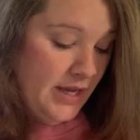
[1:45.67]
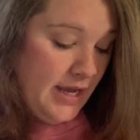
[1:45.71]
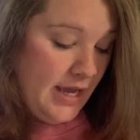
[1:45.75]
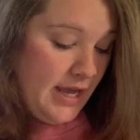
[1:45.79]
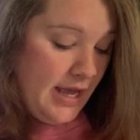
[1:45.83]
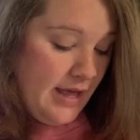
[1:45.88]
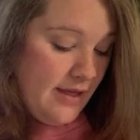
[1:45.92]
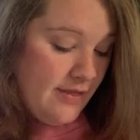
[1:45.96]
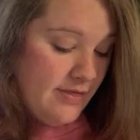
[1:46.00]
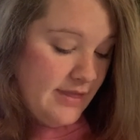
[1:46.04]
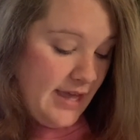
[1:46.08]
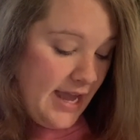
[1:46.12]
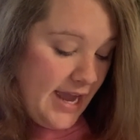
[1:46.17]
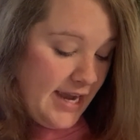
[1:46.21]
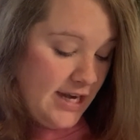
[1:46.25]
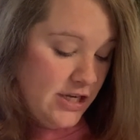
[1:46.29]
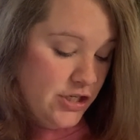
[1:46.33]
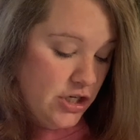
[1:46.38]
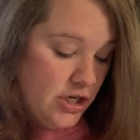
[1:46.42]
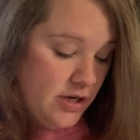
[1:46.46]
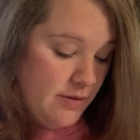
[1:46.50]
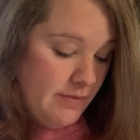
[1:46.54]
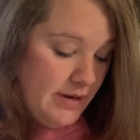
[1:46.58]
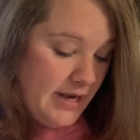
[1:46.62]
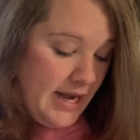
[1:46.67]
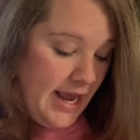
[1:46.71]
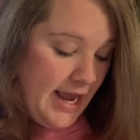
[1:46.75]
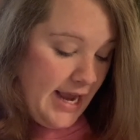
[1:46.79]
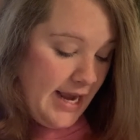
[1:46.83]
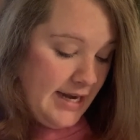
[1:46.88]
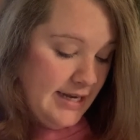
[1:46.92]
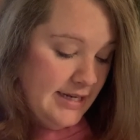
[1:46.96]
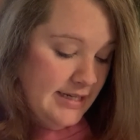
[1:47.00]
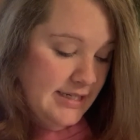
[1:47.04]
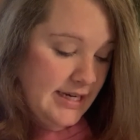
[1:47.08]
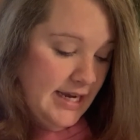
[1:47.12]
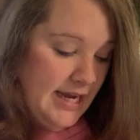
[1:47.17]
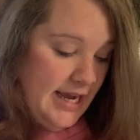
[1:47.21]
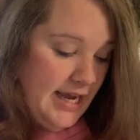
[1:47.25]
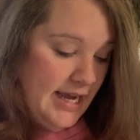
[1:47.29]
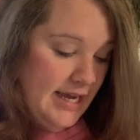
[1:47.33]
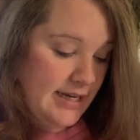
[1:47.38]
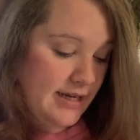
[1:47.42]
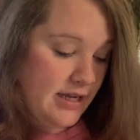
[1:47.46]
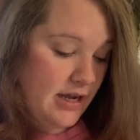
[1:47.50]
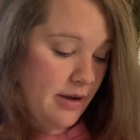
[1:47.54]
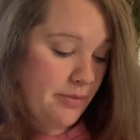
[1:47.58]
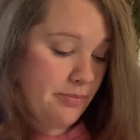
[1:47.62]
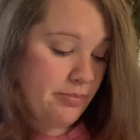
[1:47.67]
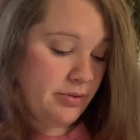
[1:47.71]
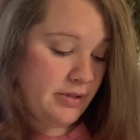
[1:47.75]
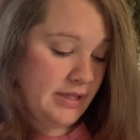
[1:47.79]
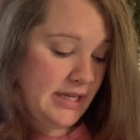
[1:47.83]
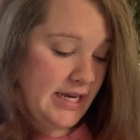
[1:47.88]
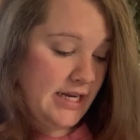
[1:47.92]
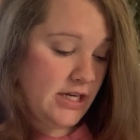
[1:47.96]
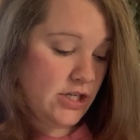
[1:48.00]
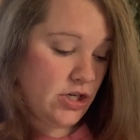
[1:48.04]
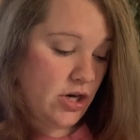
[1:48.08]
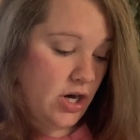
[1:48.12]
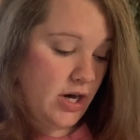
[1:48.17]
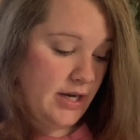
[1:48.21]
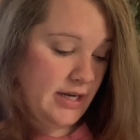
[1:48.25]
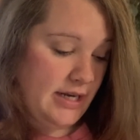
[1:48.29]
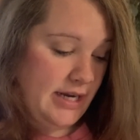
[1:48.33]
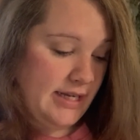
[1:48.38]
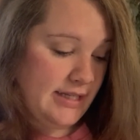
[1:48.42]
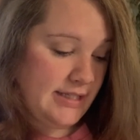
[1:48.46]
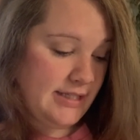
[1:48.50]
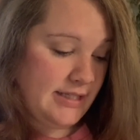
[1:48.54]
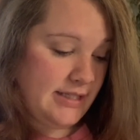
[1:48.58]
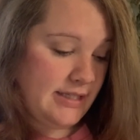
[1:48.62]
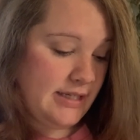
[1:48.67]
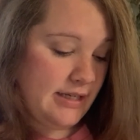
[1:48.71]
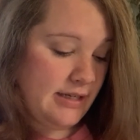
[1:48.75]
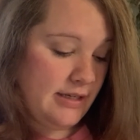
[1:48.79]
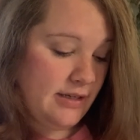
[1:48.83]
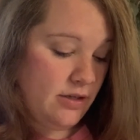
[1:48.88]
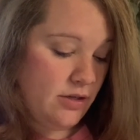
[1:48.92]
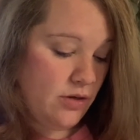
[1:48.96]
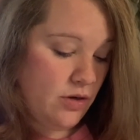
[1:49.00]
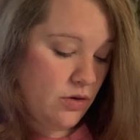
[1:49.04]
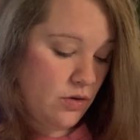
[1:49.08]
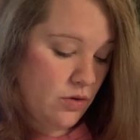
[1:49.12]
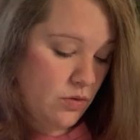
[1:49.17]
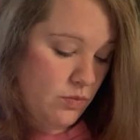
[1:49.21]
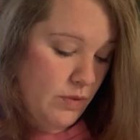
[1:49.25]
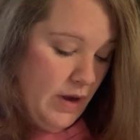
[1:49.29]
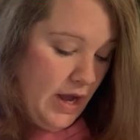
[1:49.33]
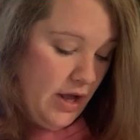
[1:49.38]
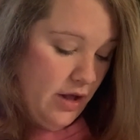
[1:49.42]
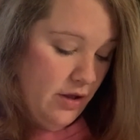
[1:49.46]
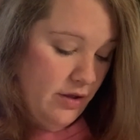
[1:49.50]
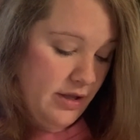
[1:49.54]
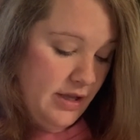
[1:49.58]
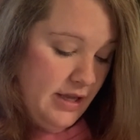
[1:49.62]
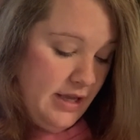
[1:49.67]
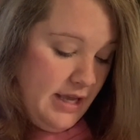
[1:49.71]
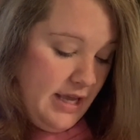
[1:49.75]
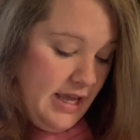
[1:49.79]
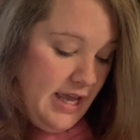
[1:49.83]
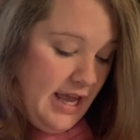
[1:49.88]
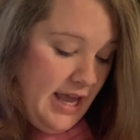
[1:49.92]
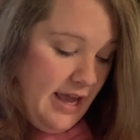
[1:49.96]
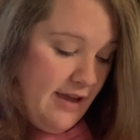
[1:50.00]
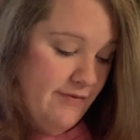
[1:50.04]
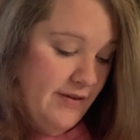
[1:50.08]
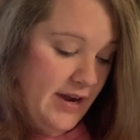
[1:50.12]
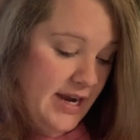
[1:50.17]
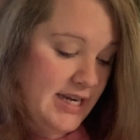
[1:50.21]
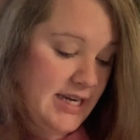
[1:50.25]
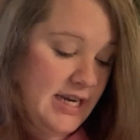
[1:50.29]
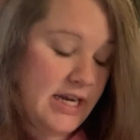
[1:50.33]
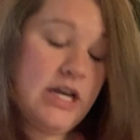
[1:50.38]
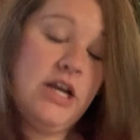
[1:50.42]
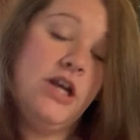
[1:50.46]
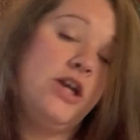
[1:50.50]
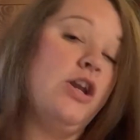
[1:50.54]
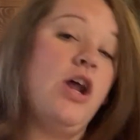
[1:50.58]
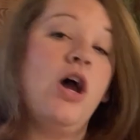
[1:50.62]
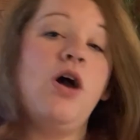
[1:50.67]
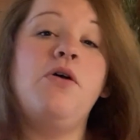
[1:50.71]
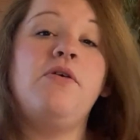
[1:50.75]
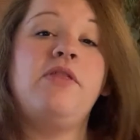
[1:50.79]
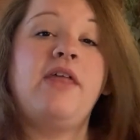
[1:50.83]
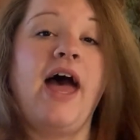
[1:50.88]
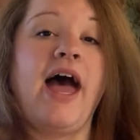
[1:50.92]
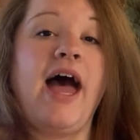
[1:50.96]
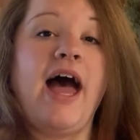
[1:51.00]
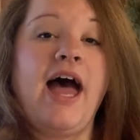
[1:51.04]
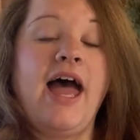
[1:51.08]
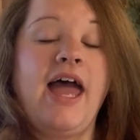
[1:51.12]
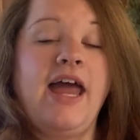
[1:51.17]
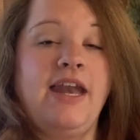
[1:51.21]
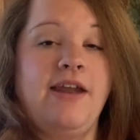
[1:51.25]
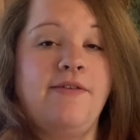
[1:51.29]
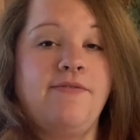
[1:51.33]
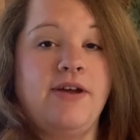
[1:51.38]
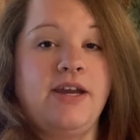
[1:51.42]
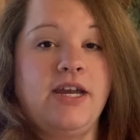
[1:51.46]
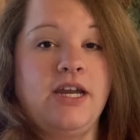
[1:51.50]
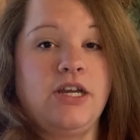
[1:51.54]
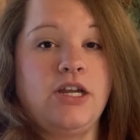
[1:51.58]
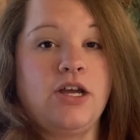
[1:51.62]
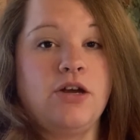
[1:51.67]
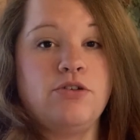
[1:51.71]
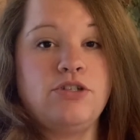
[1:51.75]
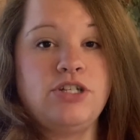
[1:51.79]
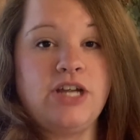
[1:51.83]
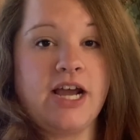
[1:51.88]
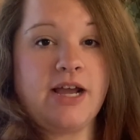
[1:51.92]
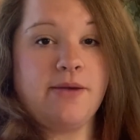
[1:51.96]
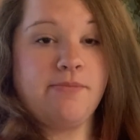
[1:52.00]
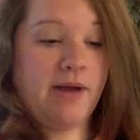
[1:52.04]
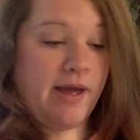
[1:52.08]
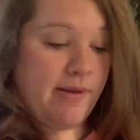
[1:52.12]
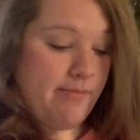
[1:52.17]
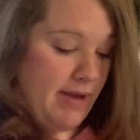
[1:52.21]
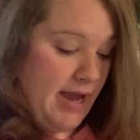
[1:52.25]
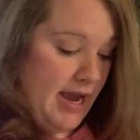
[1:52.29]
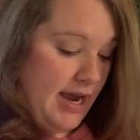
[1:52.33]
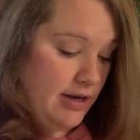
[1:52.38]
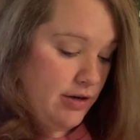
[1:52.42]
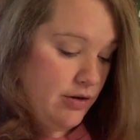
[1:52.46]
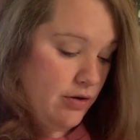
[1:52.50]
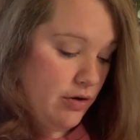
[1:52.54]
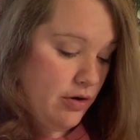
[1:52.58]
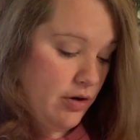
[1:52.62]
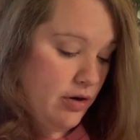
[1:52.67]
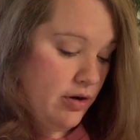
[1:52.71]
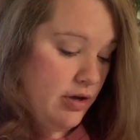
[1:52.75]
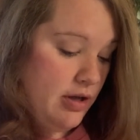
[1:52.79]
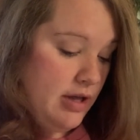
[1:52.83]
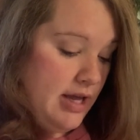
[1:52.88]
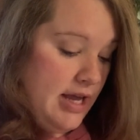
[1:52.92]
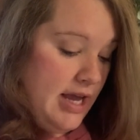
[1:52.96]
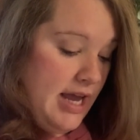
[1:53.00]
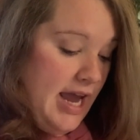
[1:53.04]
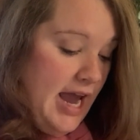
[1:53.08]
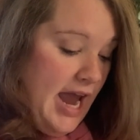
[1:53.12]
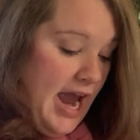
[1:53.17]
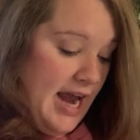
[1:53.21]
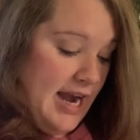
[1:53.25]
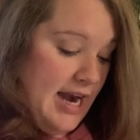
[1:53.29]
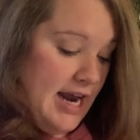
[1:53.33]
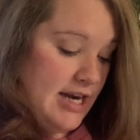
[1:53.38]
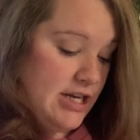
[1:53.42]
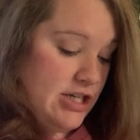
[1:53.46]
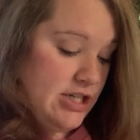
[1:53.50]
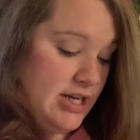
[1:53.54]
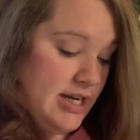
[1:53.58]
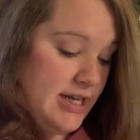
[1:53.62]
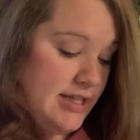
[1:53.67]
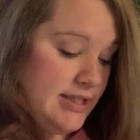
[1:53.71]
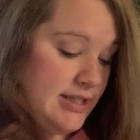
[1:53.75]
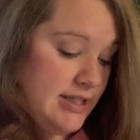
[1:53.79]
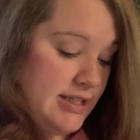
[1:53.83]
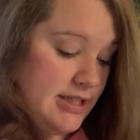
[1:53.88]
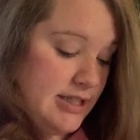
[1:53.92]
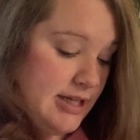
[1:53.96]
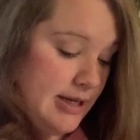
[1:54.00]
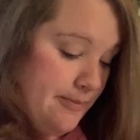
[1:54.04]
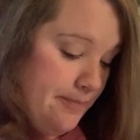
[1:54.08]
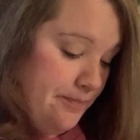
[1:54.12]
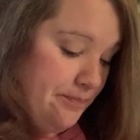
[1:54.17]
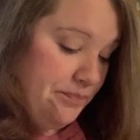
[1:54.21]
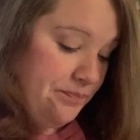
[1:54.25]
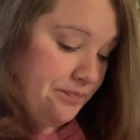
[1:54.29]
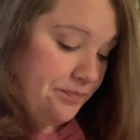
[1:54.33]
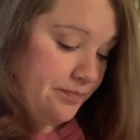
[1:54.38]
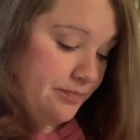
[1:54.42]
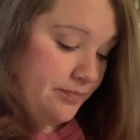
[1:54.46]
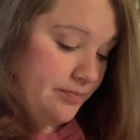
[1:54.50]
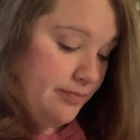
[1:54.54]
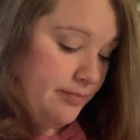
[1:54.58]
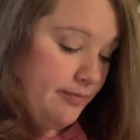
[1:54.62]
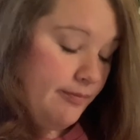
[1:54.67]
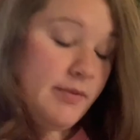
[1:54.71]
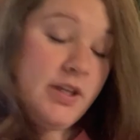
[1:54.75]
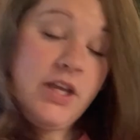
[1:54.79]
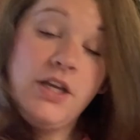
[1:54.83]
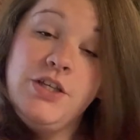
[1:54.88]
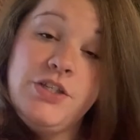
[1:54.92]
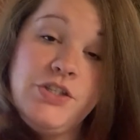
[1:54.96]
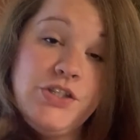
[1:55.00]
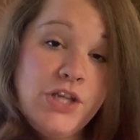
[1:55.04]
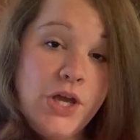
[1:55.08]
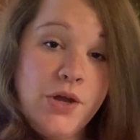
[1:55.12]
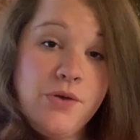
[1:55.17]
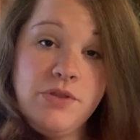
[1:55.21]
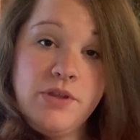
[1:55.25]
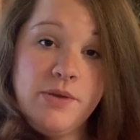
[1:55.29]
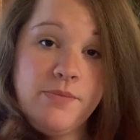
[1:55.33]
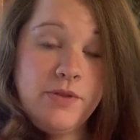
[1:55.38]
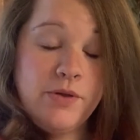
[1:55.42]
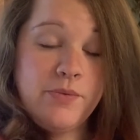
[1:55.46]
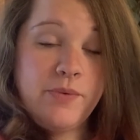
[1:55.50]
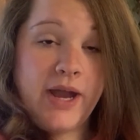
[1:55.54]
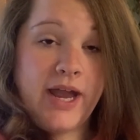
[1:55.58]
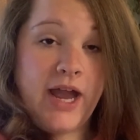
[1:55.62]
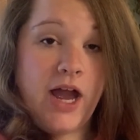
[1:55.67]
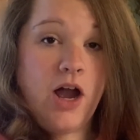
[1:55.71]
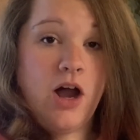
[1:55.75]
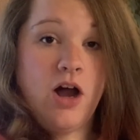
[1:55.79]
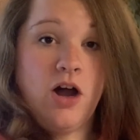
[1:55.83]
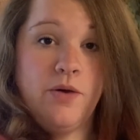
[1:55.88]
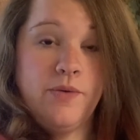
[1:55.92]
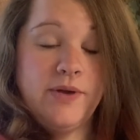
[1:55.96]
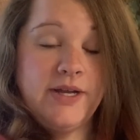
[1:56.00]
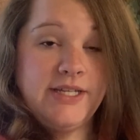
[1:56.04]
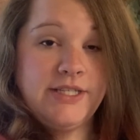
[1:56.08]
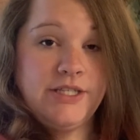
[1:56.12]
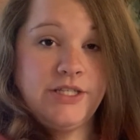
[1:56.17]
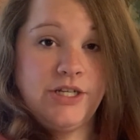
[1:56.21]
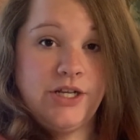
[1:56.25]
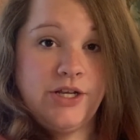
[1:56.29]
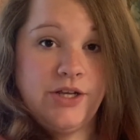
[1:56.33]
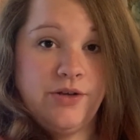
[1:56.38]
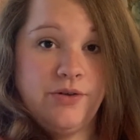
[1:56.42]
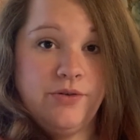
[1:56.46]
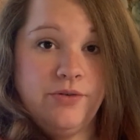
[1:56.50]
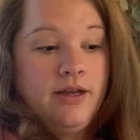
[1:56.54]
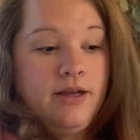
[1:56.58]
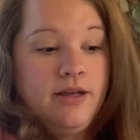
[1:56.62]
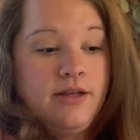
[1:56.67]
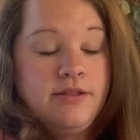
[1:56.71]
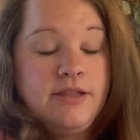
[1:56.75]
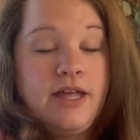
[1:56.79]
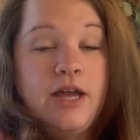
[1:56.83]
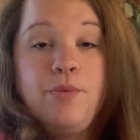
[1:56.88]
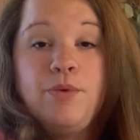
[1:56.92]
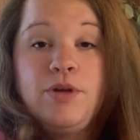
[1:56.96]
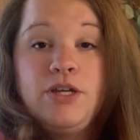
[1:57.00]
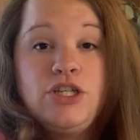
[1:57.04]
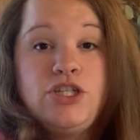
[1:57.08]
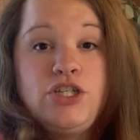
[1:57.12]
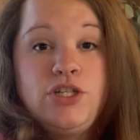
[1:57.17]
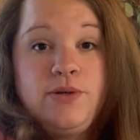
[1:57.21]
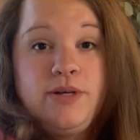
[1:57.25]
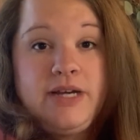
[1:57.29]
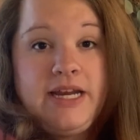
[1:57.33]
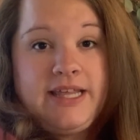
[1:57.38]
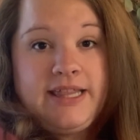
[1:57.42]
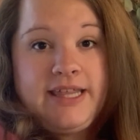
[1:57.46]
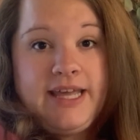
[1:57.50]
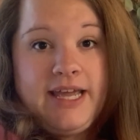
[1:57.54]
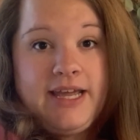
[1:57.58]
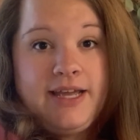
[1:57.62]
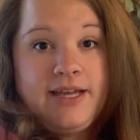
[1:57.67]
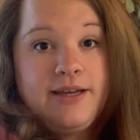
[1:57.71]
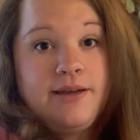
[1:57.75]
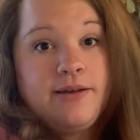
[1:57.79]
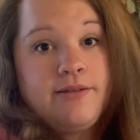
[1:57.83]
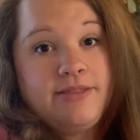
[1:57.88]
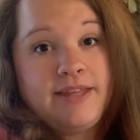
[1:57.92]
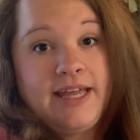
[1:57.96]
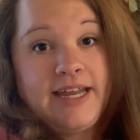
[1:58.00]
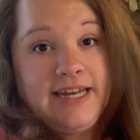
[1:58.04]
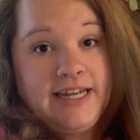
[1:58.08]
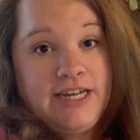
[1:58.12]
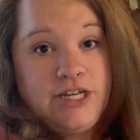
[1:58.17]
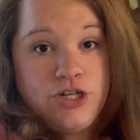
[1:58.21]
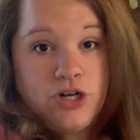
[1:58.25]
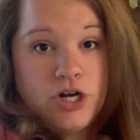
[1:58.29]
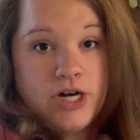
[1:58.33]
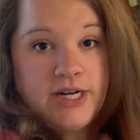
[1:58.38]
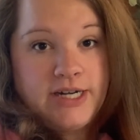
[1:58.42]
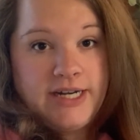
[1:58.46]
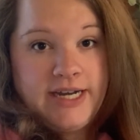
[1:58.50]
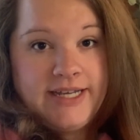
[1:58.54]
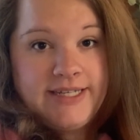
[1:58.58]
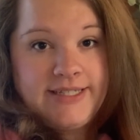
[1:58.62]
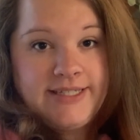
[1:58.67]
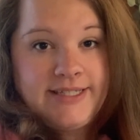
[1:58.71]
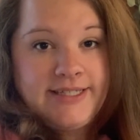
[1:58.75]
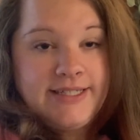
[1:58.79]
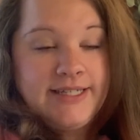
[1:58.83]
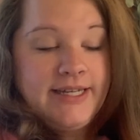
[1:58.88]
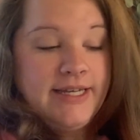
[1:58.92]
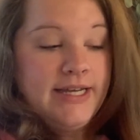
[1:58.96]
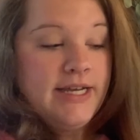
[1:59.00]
They germinate in complete darkness. Well, if I didn't know that, and if I didn't go check my manual and I just sowed them the way I always do, they wouldn't do anything. They need darkness.